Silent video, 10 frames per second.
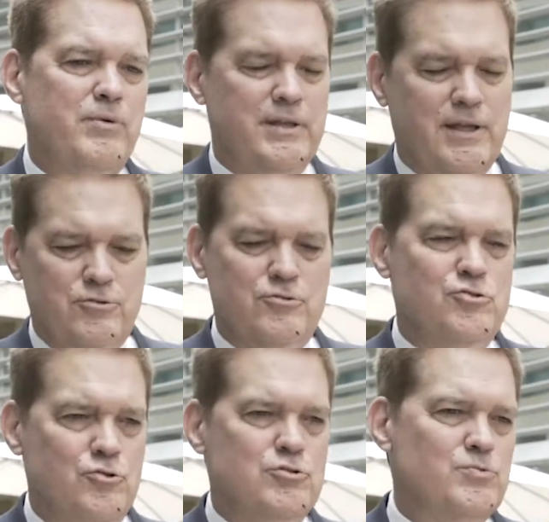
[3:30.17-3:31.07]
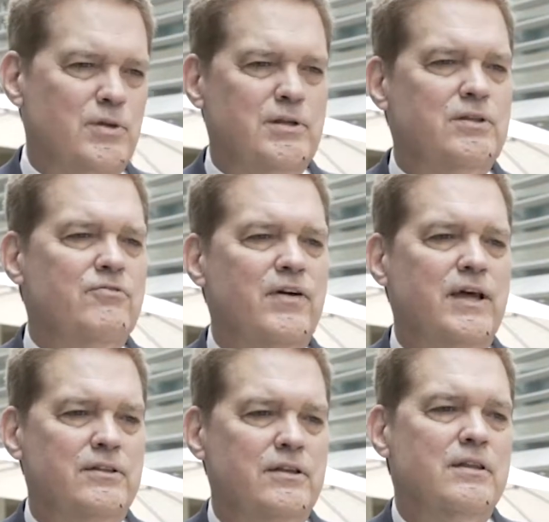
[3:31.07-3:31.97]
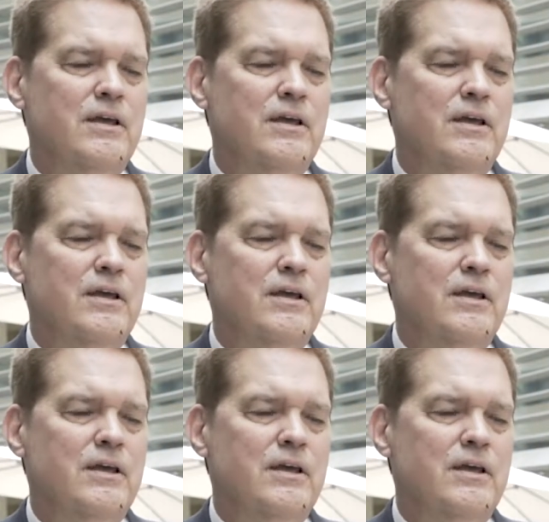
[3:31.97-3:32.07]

and then you choose one and defend it.